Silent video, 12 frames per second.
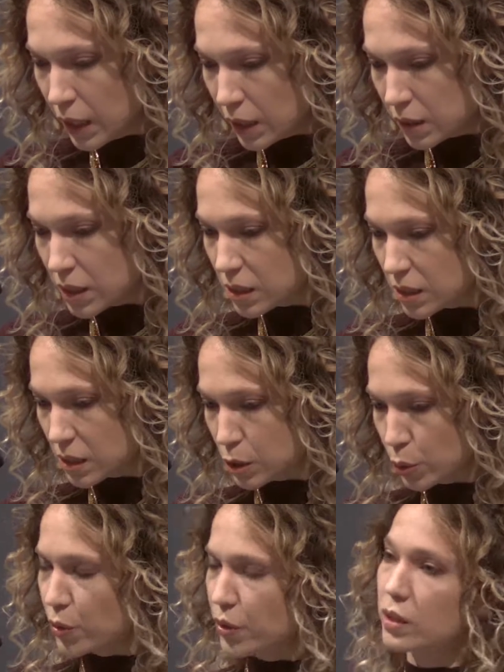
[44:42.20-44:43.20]
This is a
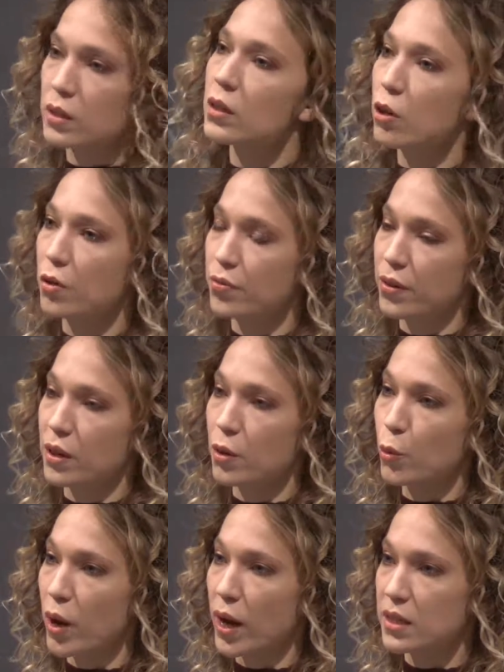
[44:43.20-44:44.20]
story of a
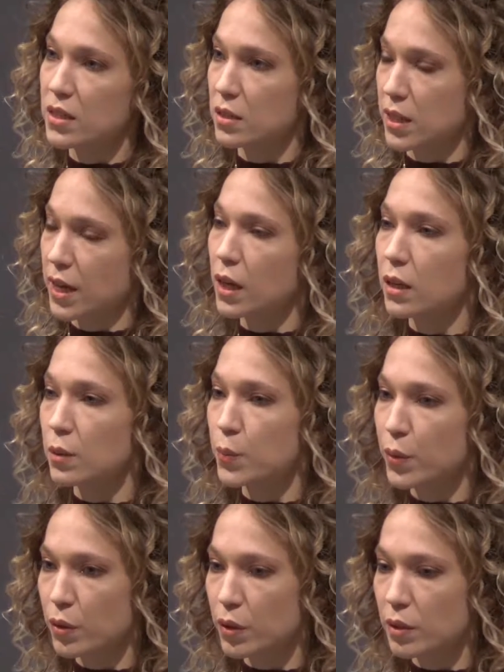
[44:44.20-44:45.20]
white Italian
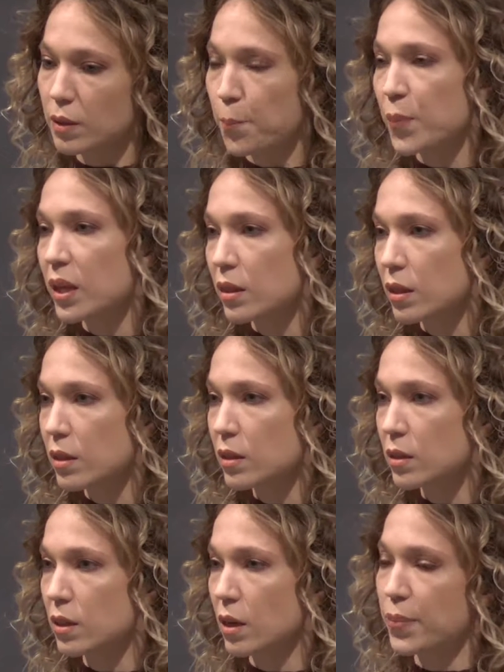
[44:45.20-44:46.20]
boy
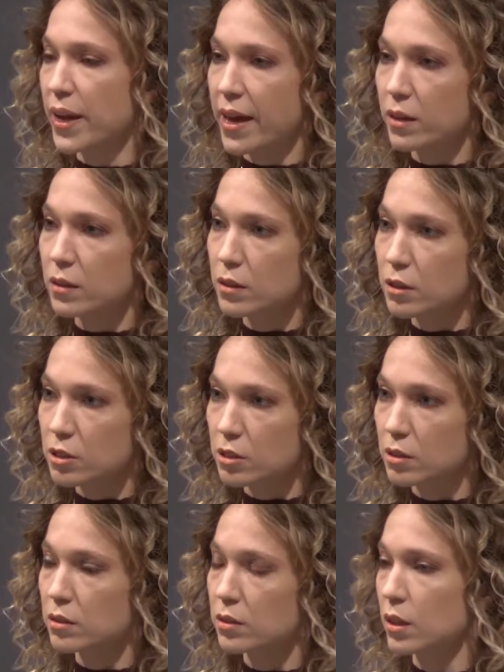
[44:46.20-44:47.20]
meeting a black
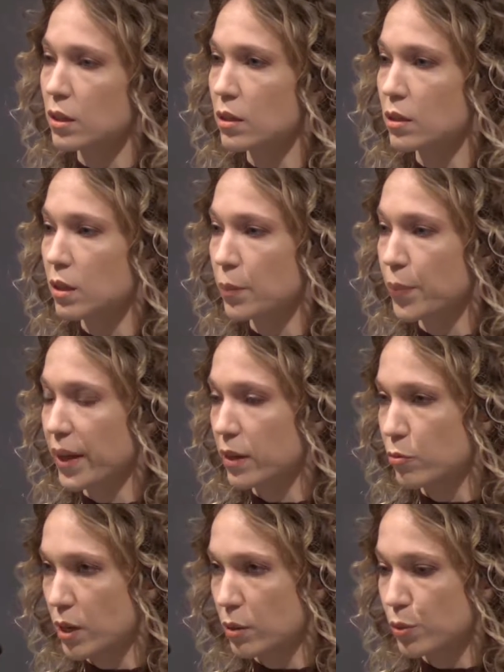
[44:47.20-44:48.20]
girl in a
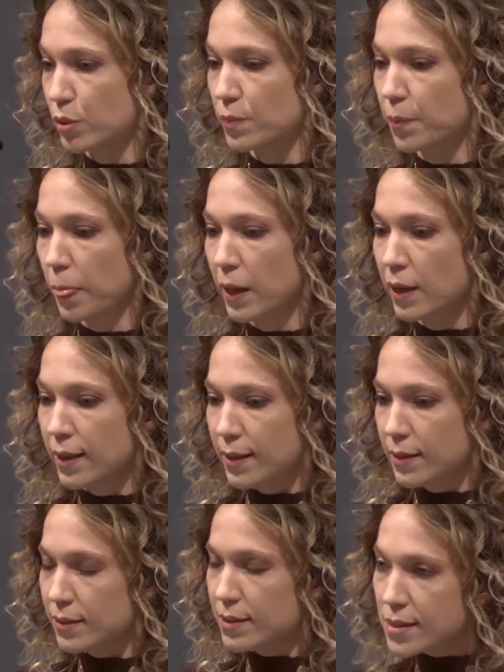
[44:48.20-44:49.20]
playground.
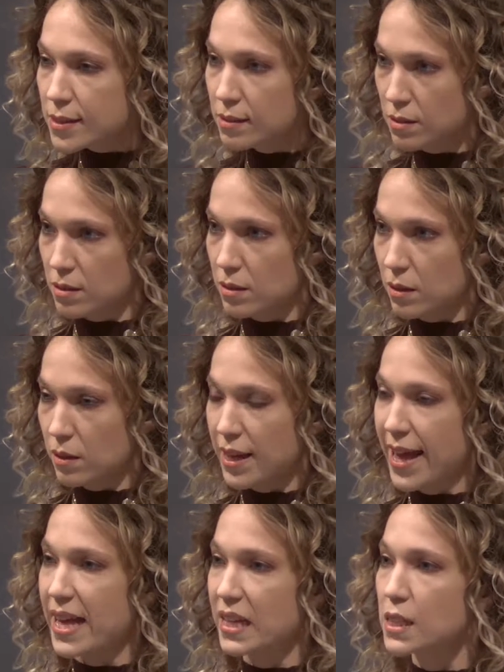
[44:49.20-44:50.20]
This girl
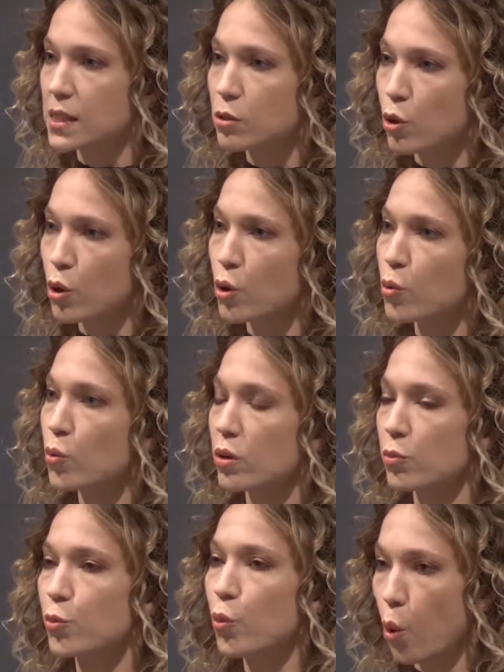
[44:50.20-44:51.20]
has no
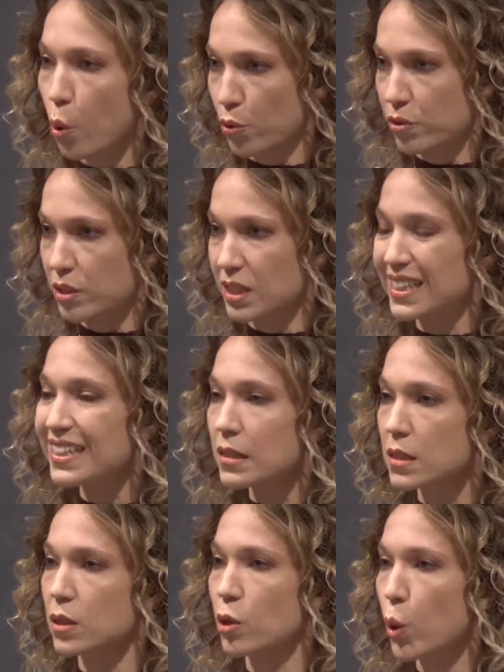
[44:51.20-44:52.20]
word
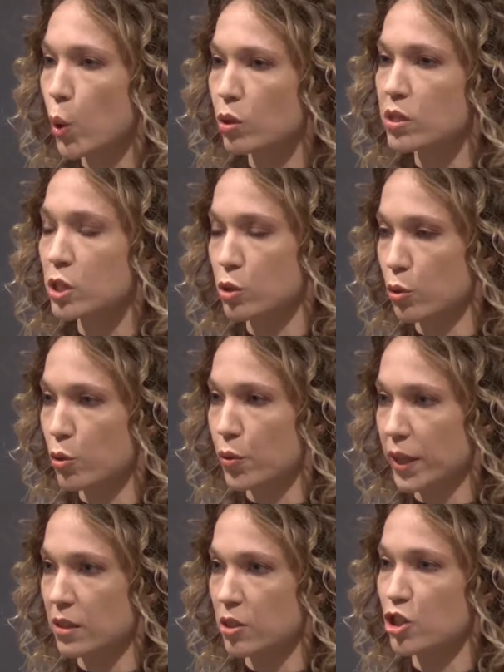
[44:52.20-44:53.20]
in the whole
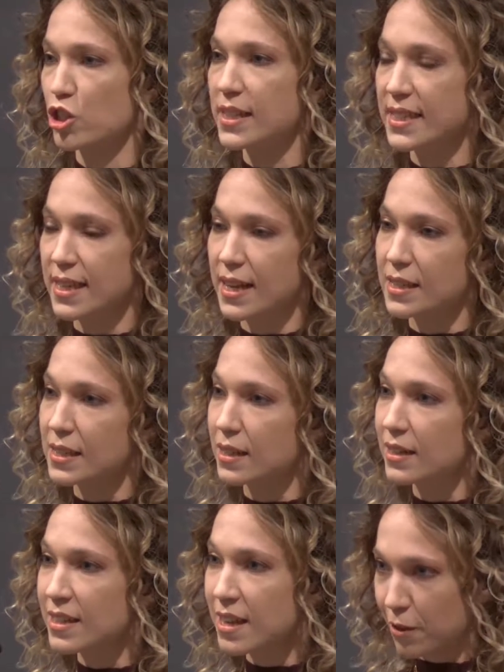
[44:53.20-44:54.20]
story. She says
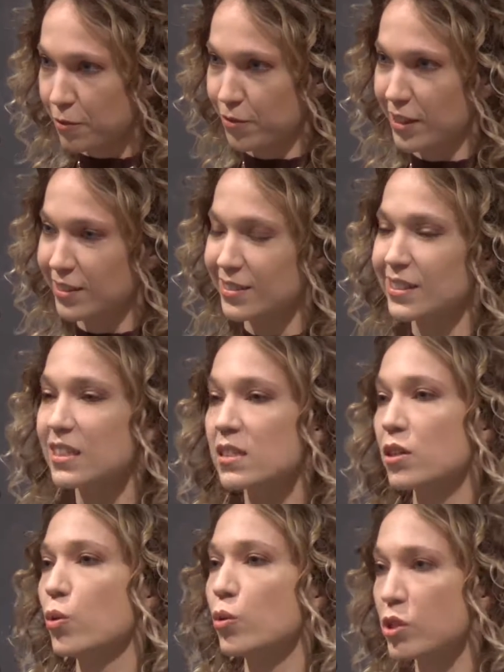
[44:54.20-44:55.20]
nothing in
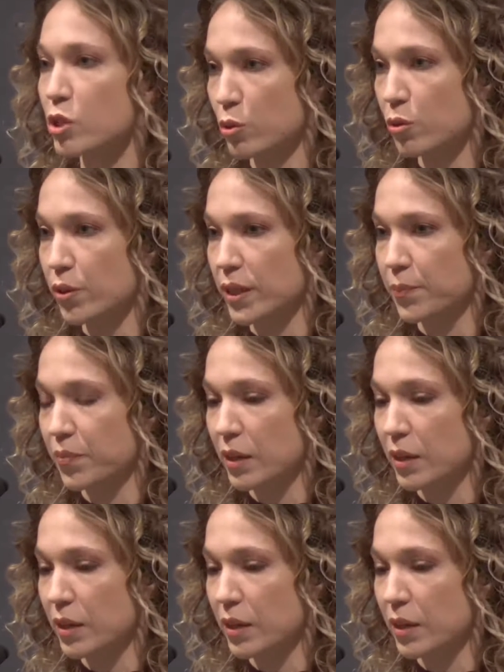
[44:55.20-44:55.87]
the whole story.